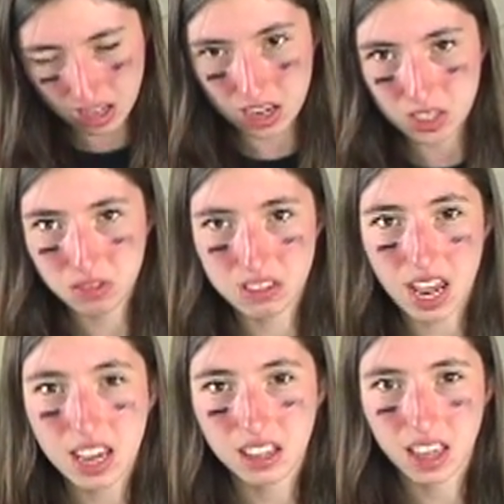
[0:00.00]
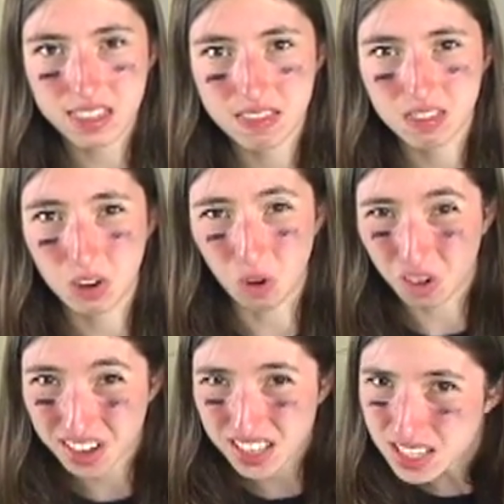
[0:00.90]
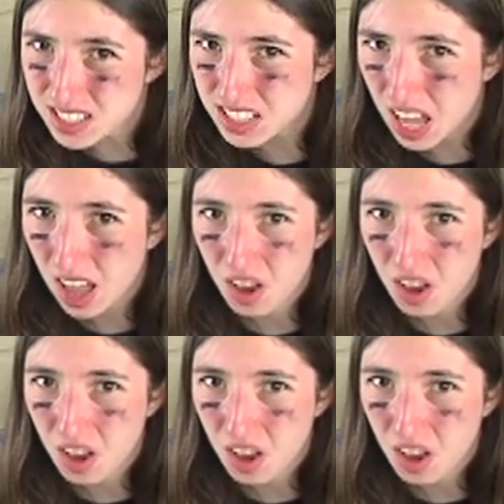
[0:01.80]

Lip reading: you take like gourds,